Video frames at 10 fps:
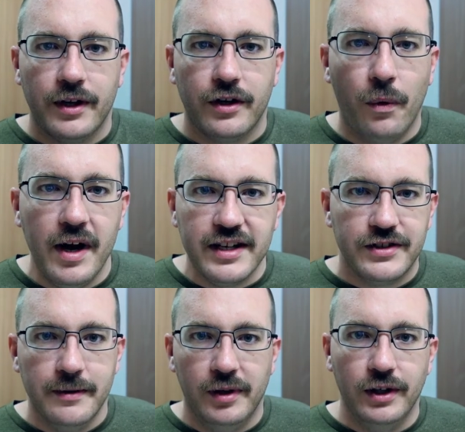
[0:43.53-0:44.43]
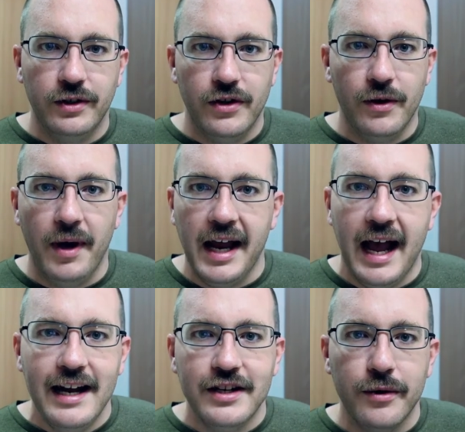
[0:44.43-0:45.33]
quite similar to the way
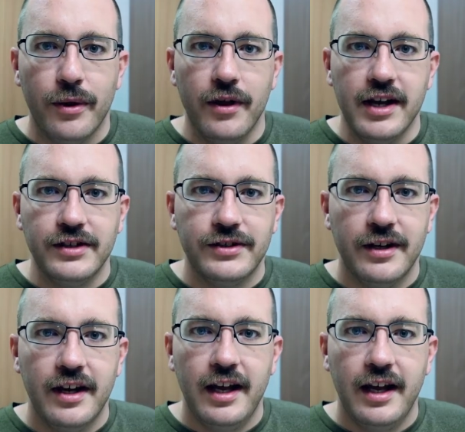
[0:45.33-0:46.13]
I do things,